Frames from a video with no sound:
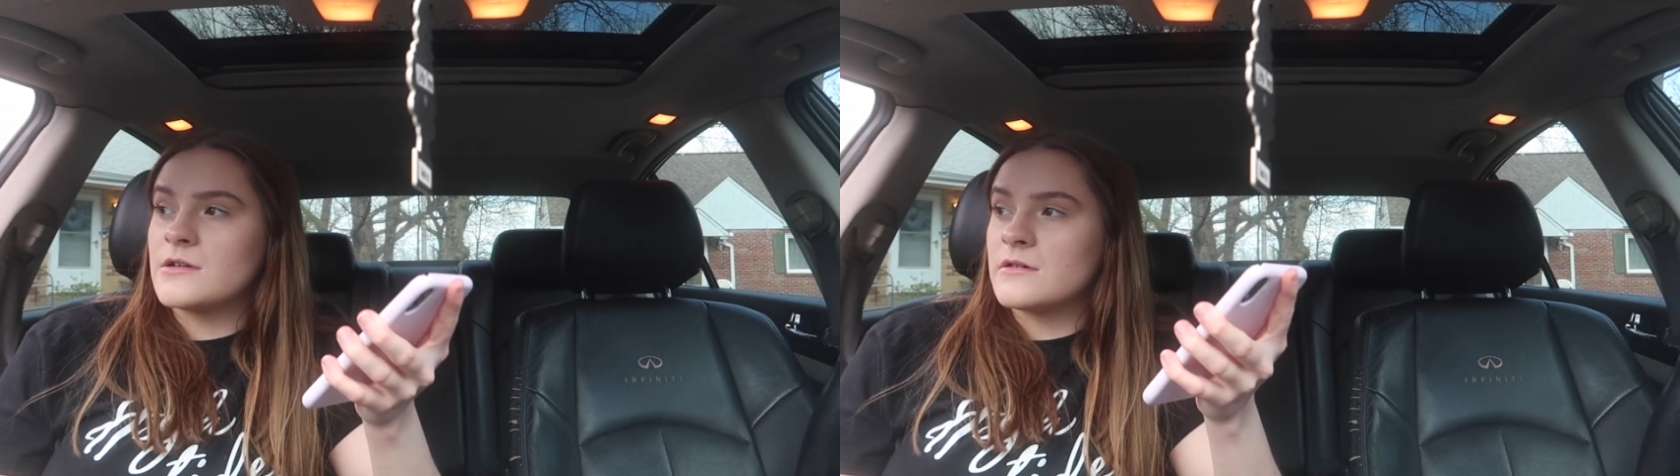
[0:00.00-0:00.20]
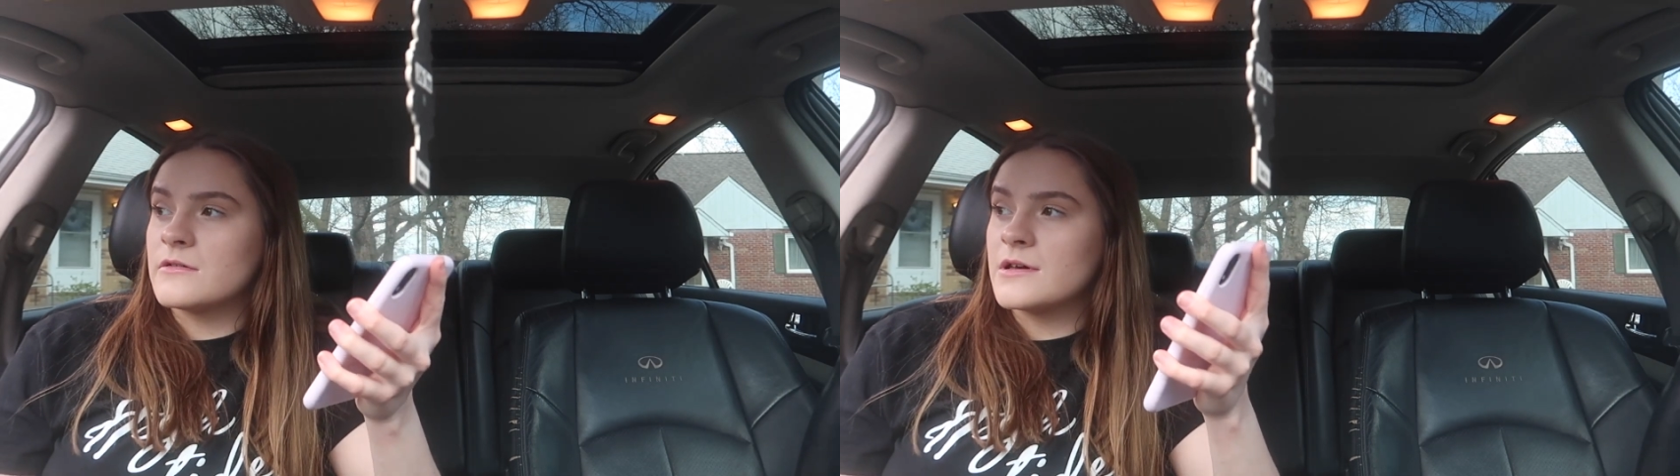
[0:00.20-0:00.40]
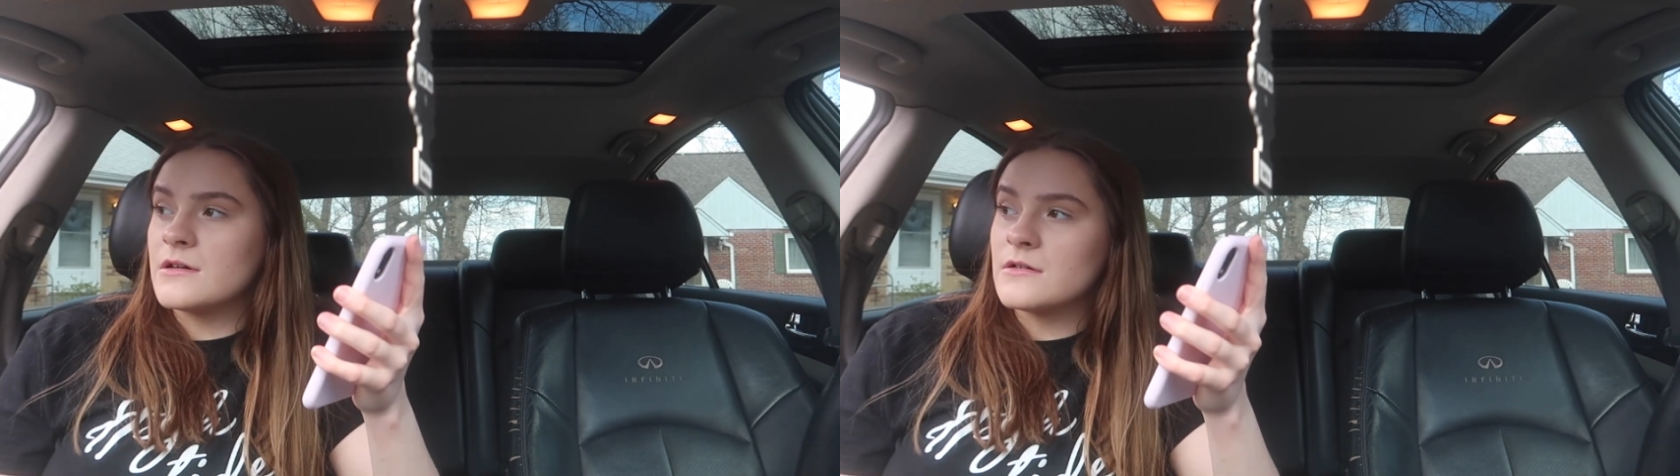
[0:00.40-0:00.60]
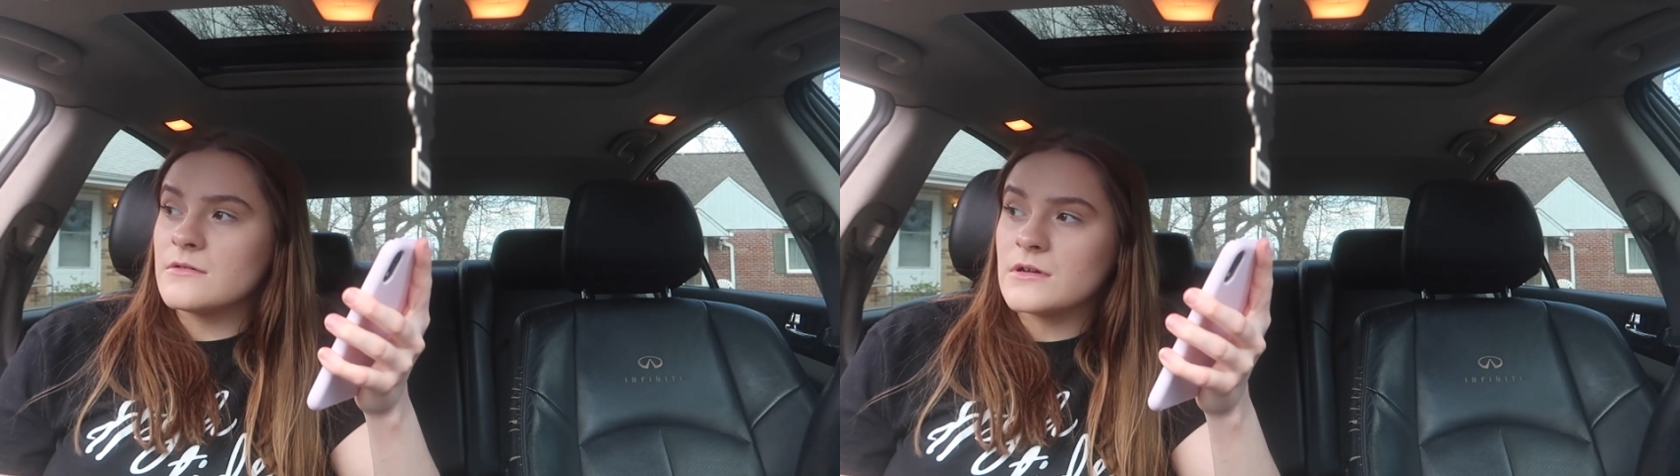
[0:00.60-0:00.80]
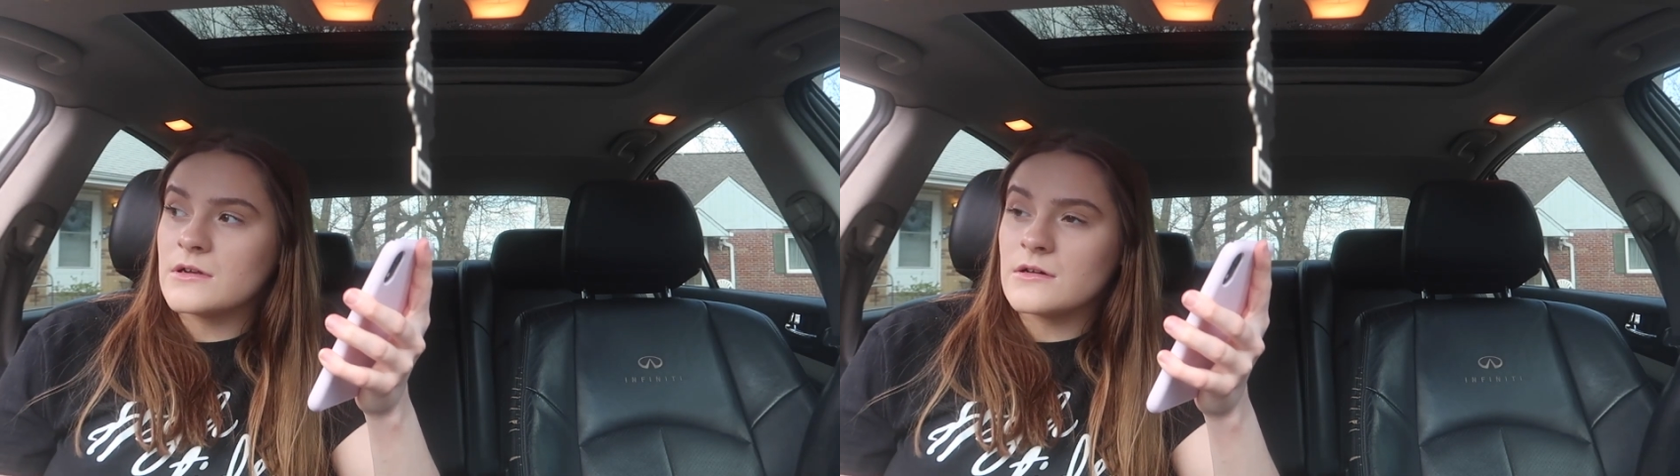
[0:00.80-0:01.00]
don't
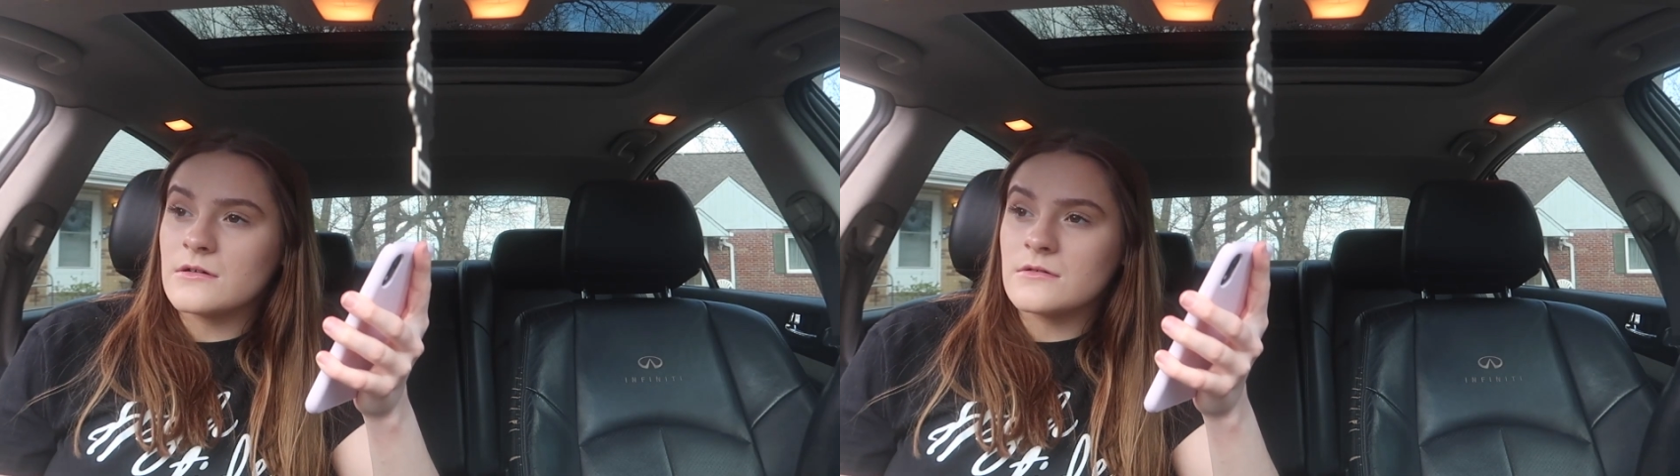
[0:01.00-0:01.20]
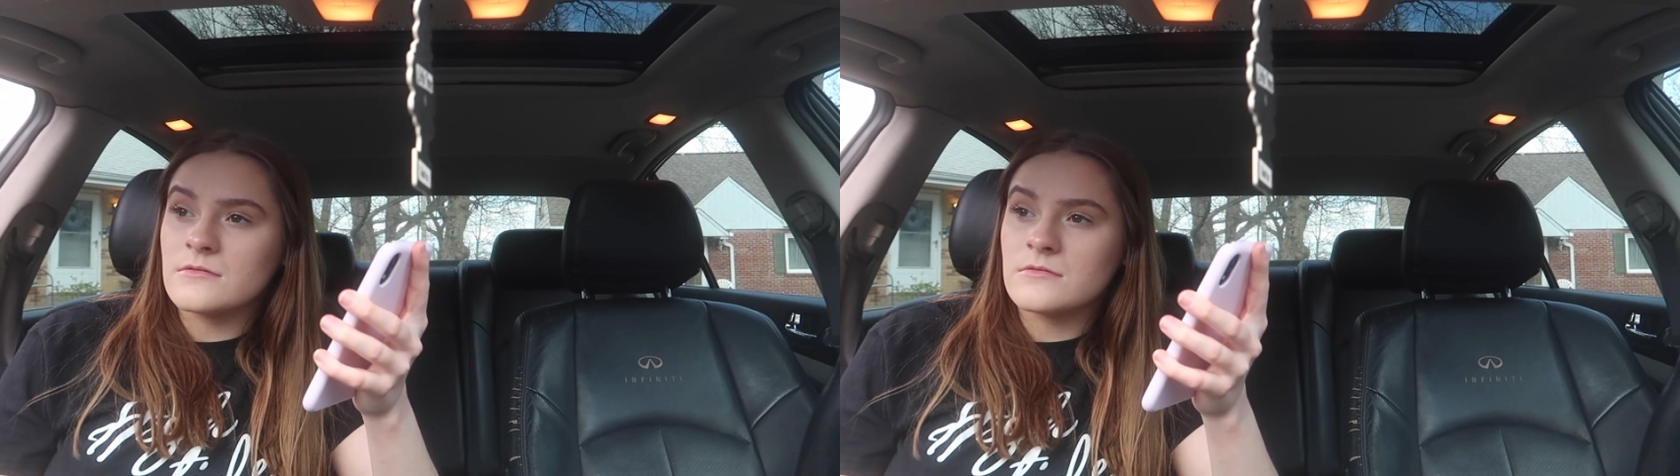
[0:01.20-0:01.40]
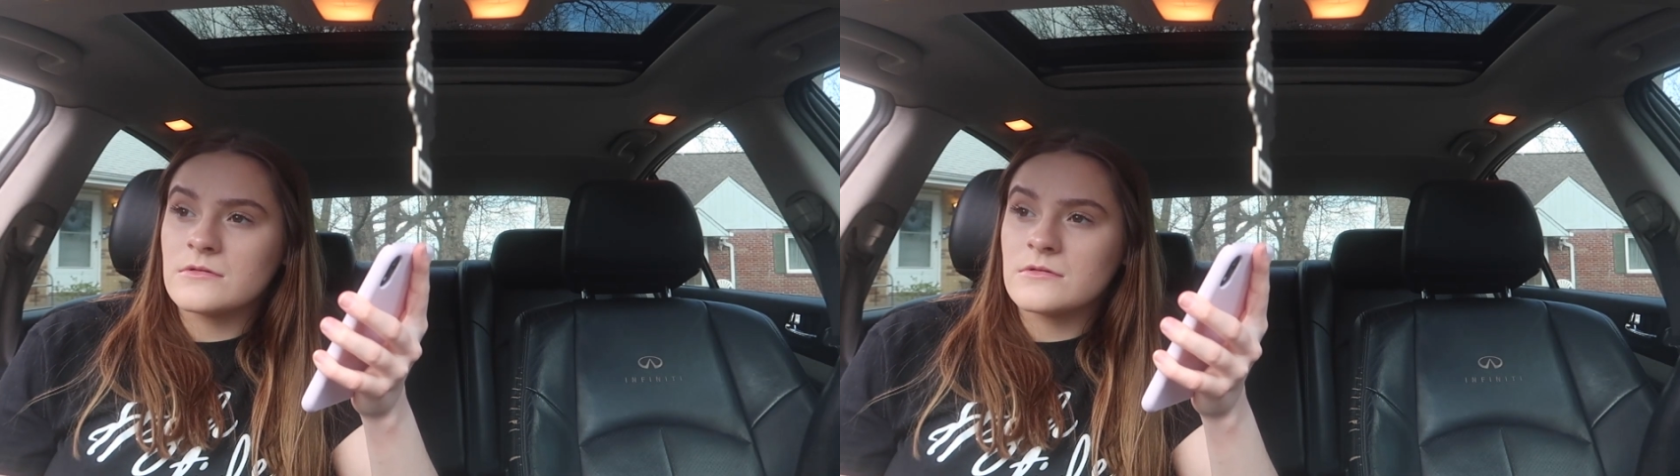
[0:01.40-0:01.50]
care right now.